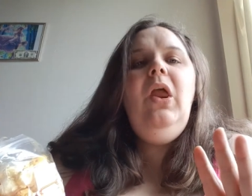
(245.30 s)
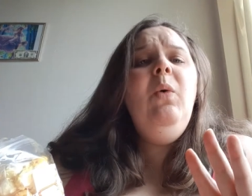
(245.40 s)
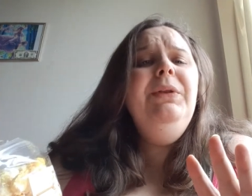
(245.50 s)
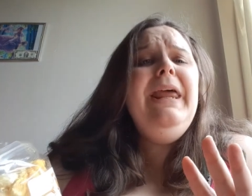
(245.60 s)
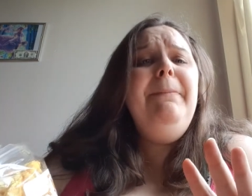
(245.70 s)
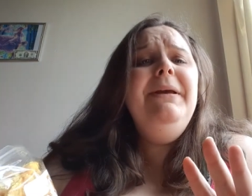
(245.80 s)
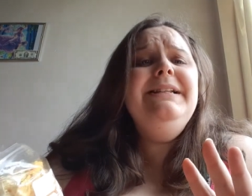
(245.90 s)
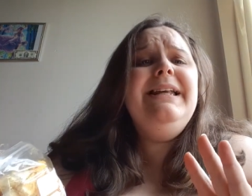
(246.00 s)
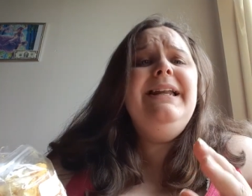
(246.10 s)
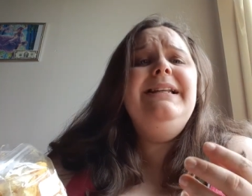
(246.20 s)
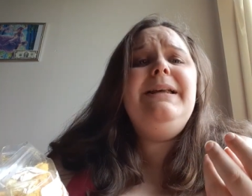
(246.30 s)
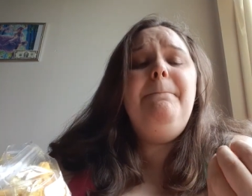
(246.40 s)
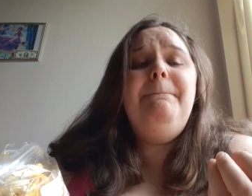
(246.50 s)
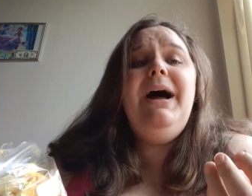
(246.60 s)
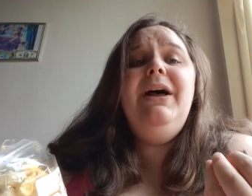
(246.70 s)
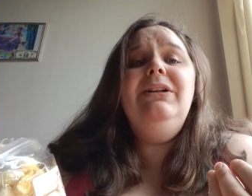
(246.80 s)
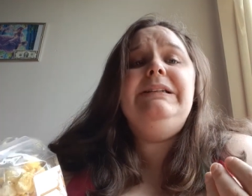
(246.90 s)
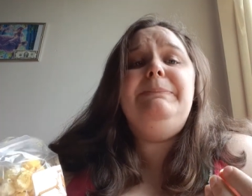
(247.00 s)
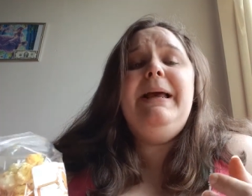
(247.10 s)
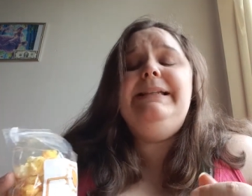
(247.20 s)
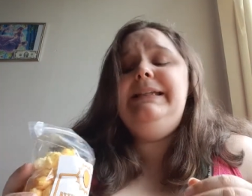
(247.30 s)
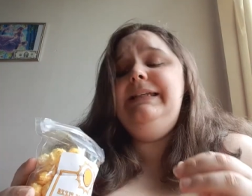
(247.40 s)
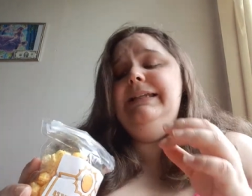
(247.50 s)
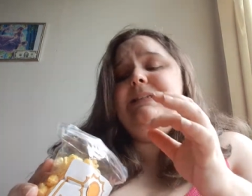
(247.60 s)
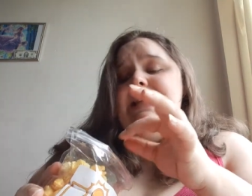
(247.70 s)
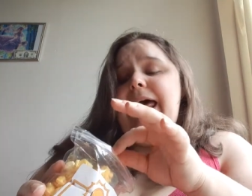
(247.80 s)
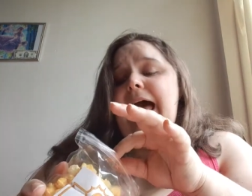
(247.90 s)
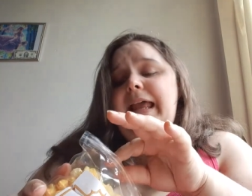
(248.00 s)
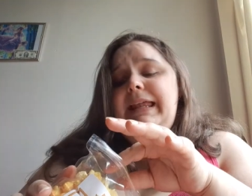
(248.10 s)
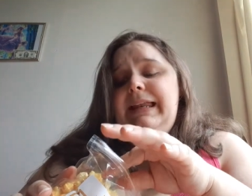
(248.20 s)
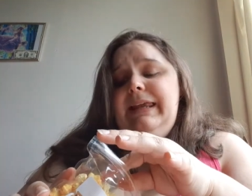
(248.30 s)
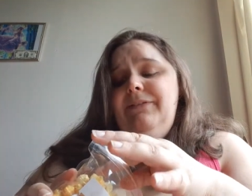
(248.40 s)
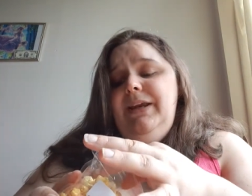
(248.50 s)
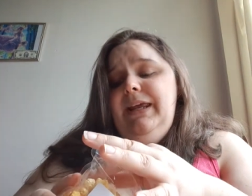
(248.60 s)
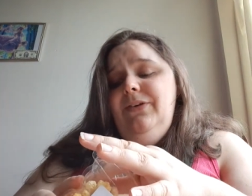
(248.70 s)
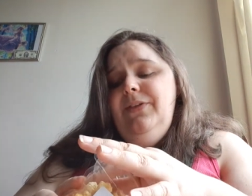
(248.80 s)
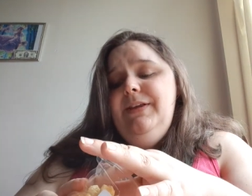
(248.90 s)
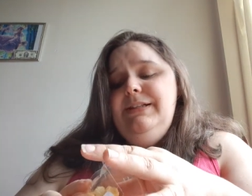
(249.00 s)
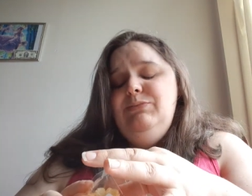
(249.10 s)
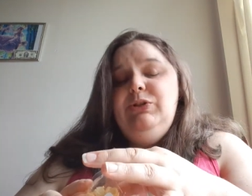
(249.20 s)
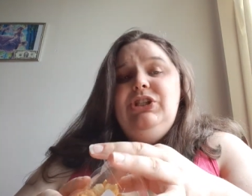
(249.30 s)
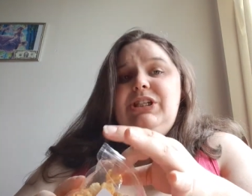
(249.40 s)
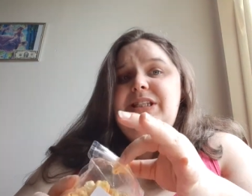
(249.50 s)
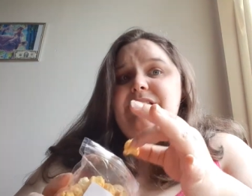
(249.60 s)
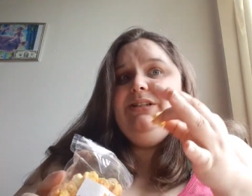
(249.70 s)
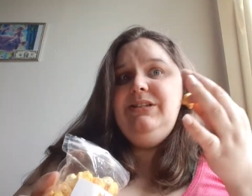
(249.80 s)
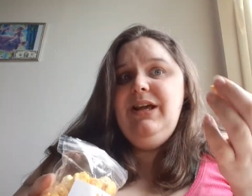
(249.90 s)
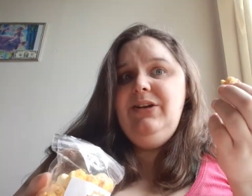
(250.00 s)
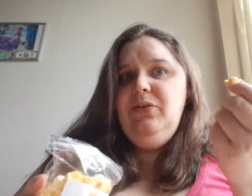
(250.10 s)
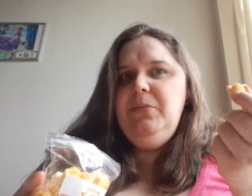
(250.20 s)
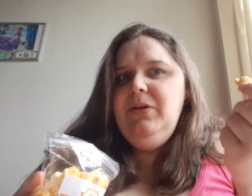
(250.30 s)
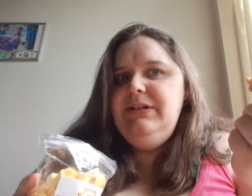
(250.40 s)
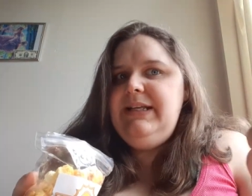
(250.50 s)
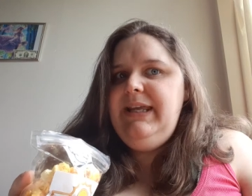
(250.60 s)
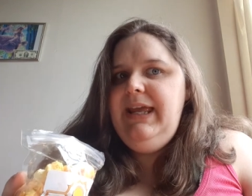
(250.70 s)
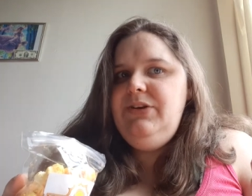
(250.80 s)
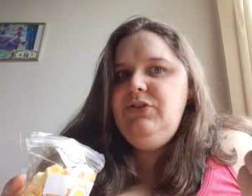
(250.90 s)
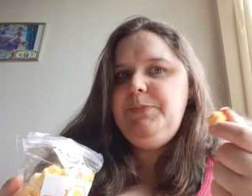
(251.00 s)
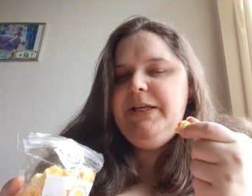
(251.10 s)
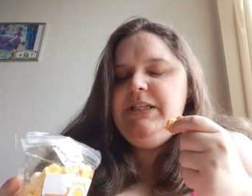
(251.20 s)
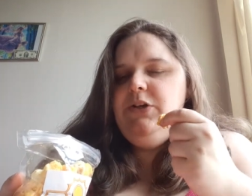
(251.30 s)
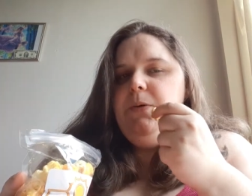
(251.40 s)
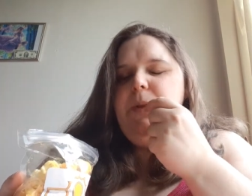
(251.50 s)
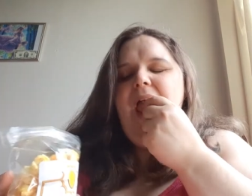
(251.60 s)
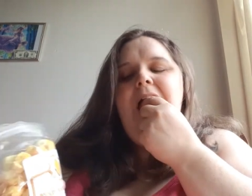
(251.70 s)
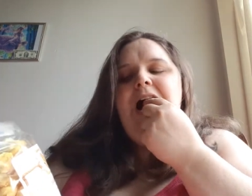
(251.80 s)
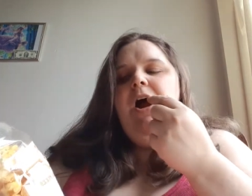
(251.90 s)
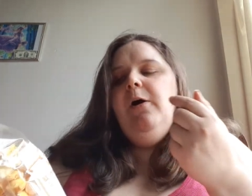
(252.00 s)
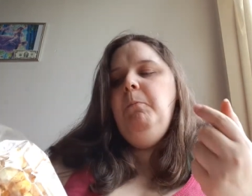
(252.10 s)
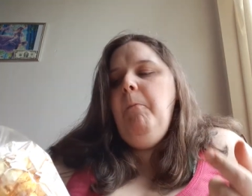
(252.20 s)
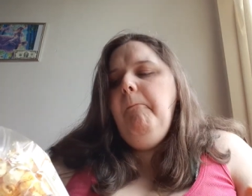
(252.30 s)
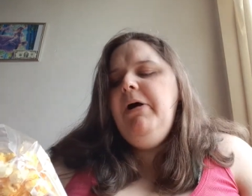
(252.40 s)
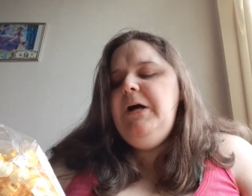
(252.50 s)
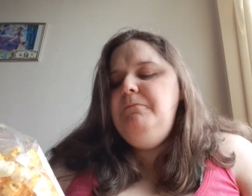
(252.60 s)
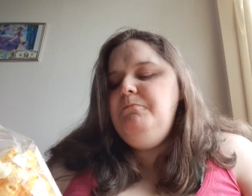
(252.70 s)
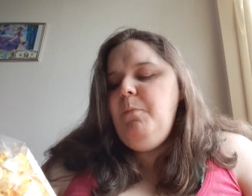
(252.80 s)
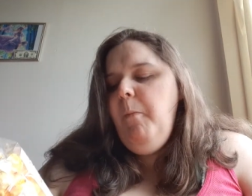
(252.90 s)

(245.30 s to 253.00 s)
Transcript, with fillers: With that being said, it's a mild spiciness that I can even handle this, which is not normal because I can't do spicy normally. But